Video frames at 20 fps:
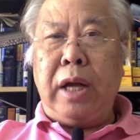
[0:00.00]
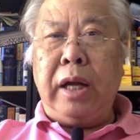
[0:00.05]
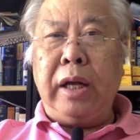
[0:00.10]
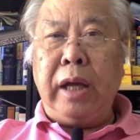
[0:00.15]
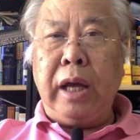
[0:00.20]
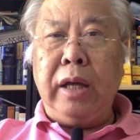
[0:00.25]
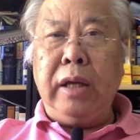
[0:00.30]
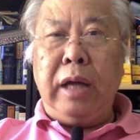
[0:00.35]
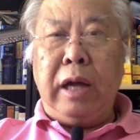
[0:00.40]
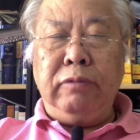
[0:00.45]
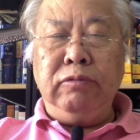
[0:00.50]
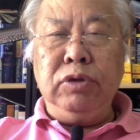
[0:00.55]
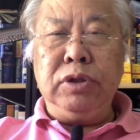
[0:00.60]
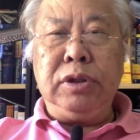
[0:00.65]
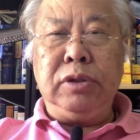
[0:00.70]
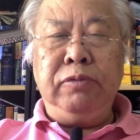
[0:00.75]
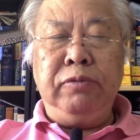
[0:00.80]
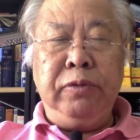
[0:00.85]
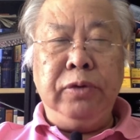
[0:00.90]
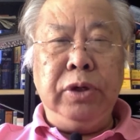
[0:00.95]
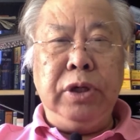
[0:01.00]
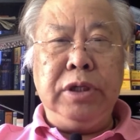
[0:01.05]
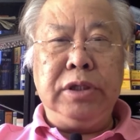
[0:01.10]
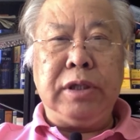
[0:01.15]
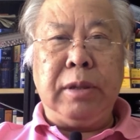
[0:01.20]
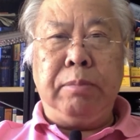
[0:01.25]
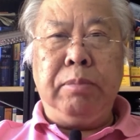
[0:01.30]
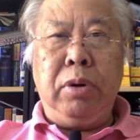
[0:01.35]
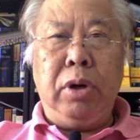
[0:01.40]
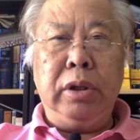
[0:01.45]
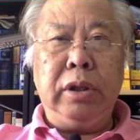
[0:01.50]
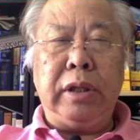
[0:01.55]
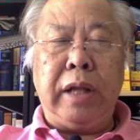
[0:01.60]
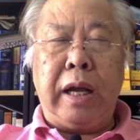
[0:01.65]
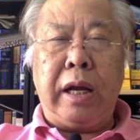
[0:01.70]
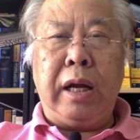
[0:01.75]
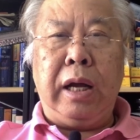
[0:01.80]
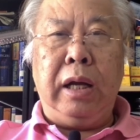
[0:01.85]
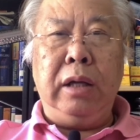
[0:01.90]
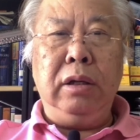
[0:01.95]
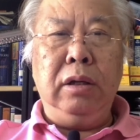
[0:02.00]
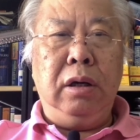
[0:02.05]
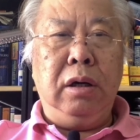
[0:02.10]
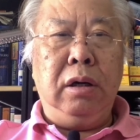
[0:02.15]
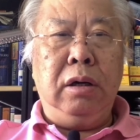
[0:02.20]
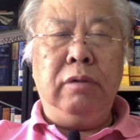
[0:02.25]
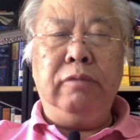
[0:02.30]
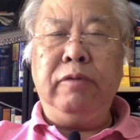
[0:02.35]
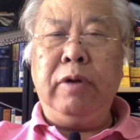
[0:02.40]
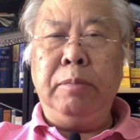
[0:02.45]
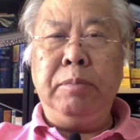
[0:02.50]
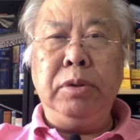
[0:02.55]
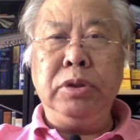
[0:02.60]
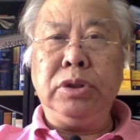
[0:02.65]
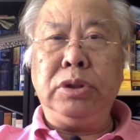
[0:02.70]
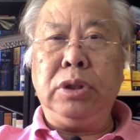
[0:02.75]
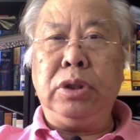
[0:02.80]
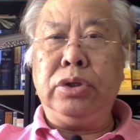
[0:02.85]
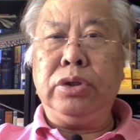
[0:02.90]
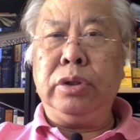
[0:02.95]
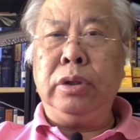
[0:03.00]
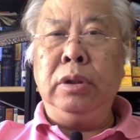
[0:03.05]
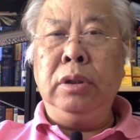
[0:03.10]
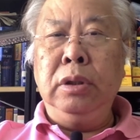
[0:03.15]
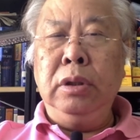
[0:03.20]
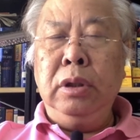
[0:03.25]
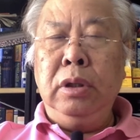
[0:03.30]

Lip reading: Again, I would fully support that kind of a position.